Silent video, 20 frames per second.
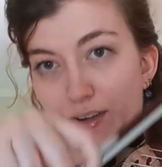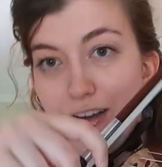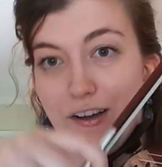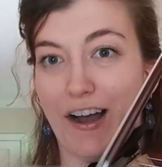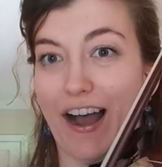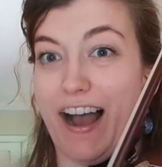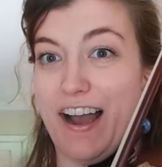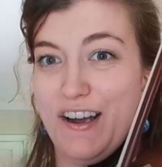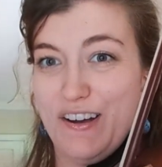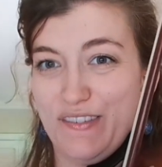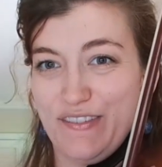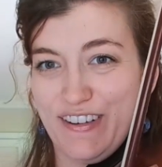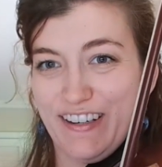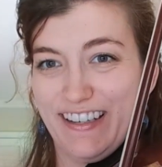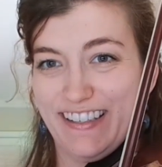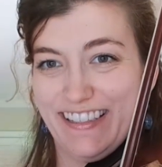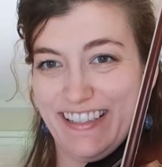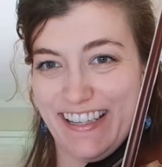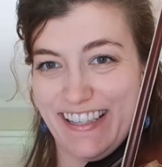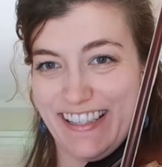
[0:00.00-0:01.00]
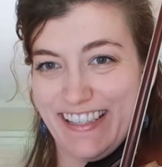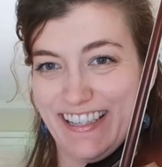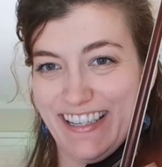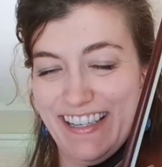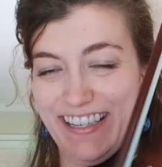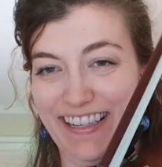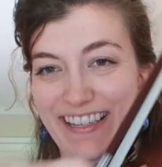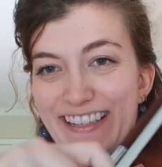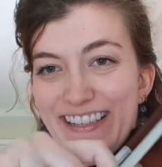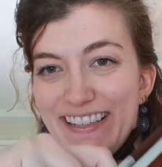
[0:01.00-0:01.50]
I over adjusted.
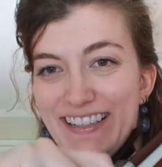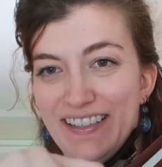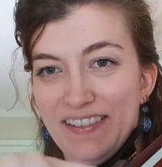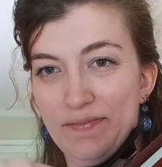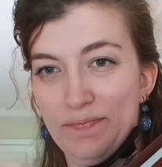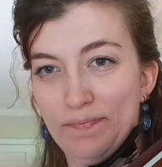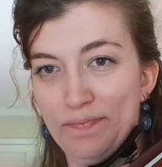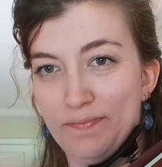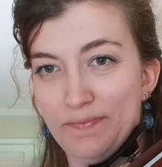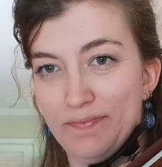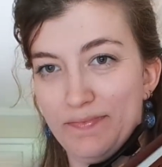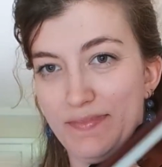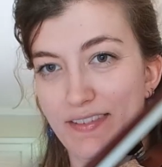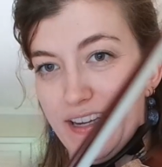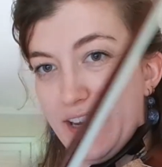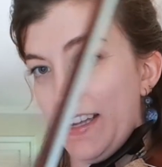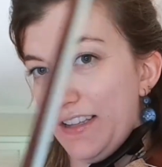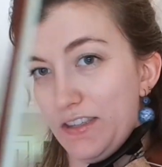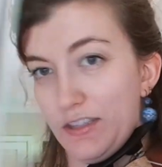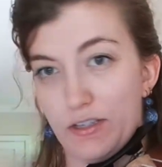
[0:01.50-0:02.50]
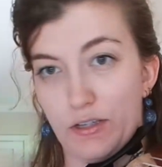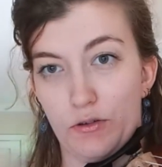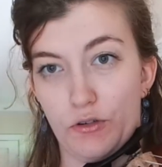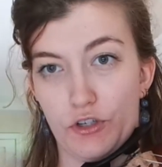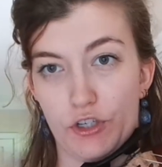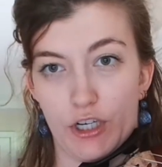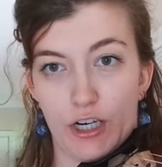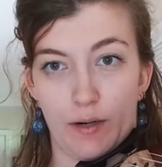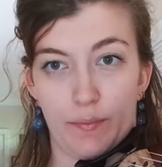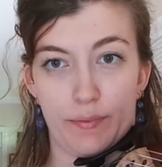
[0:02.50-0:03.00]
It's too
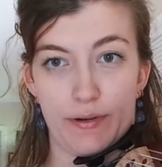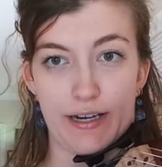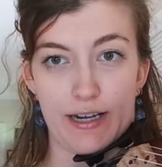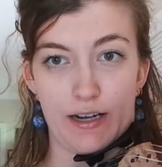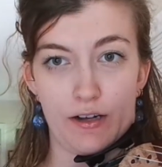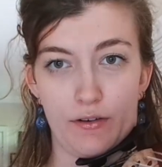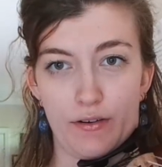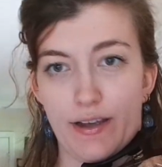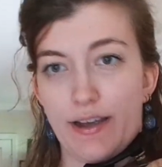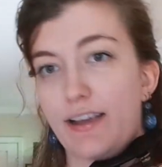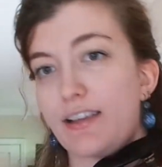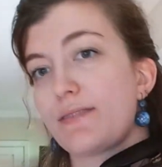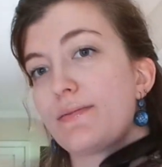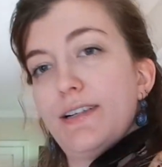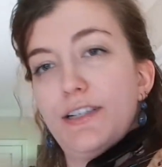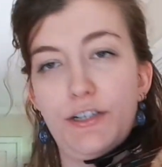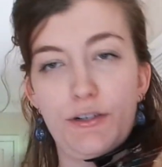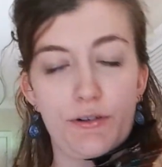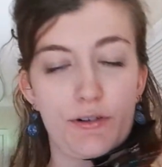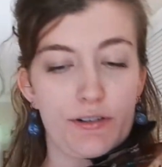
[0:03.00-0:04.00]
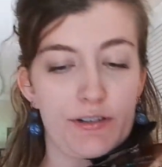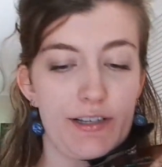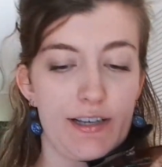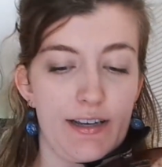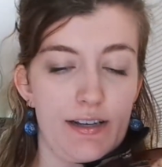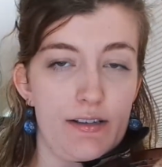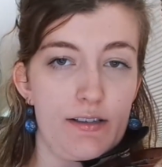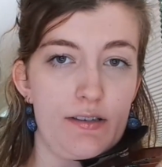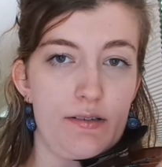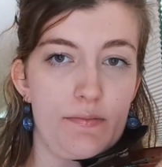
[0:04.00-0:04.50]
sharp now, as my tuner
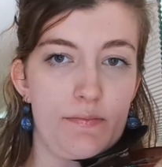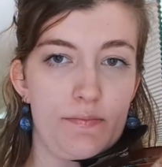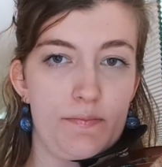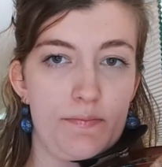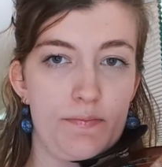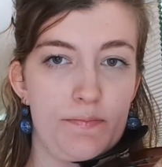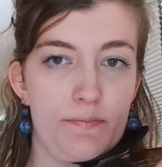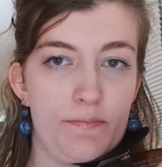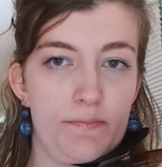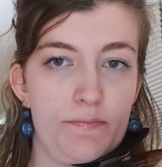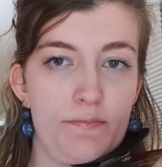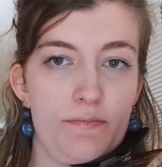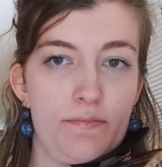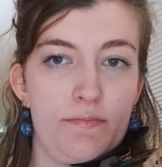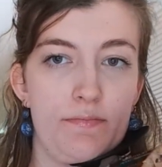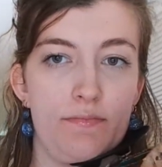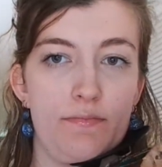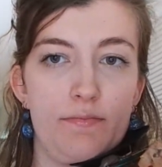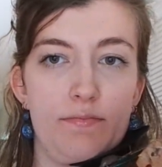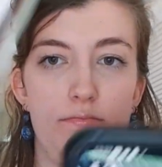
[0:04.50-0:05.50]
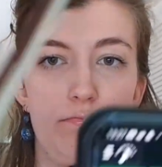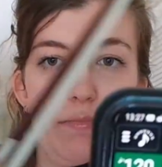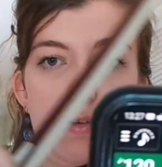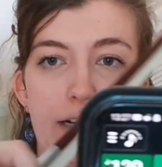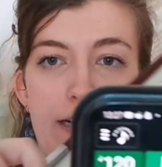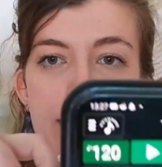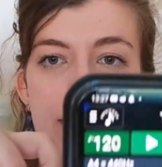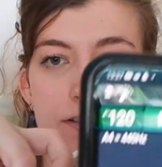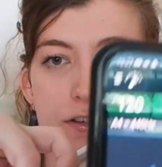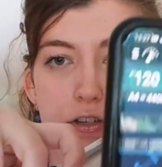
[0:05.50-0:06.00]
says. My
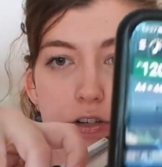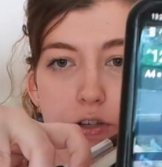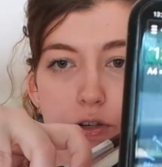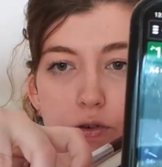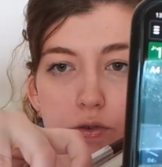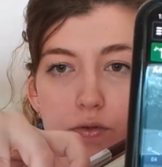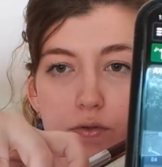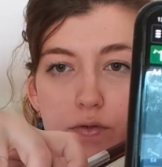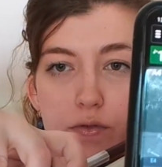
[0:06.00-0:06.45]
D is too